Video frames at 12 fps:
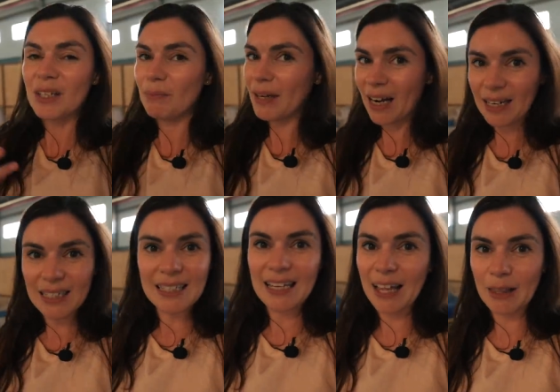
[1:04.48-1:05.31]
to better
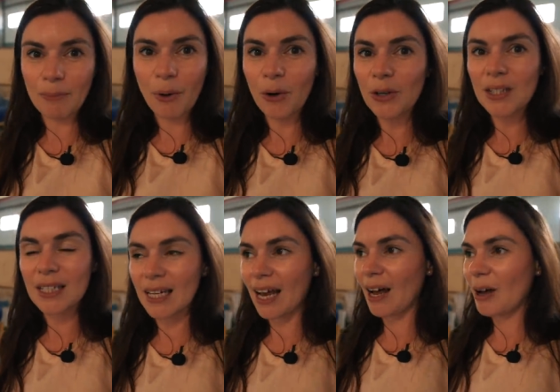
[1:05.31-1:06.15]
understand the
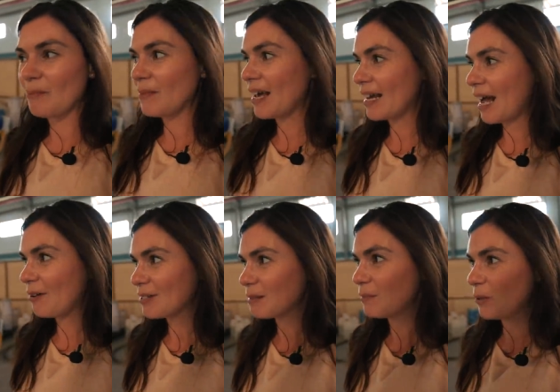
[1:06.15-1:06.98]
boat um, and
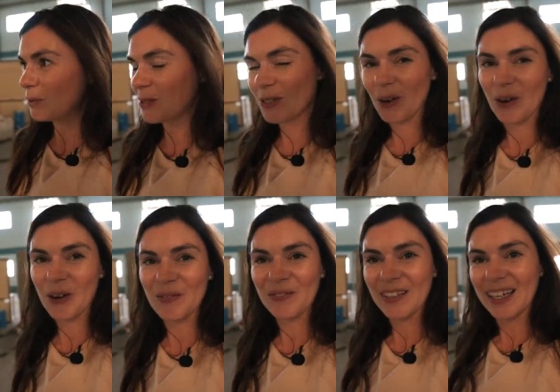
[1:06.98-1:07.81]
how it's built.
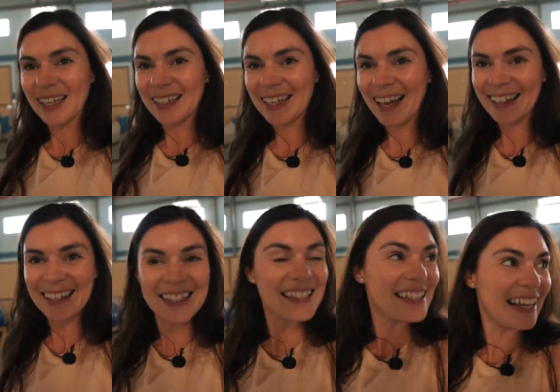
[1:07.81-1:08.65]
So, yeah,
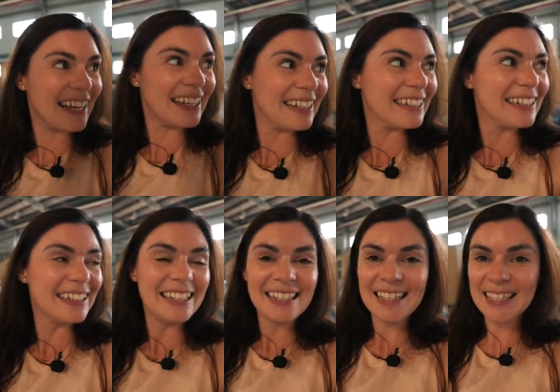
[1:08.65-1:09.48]
let's uh,
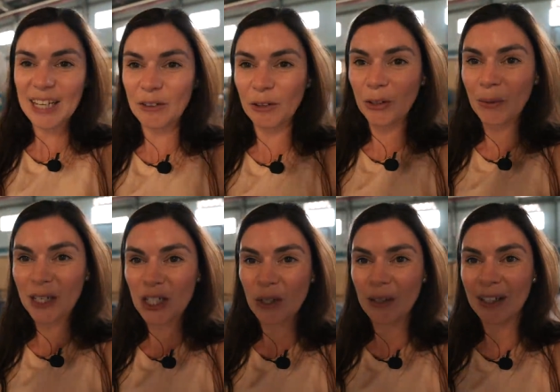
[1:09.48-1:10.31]
let's take you on a
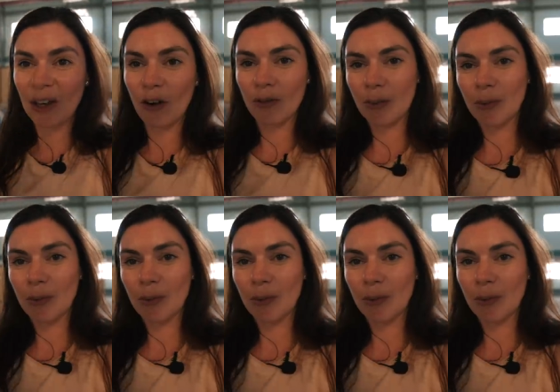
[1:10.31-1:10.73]
quick tour of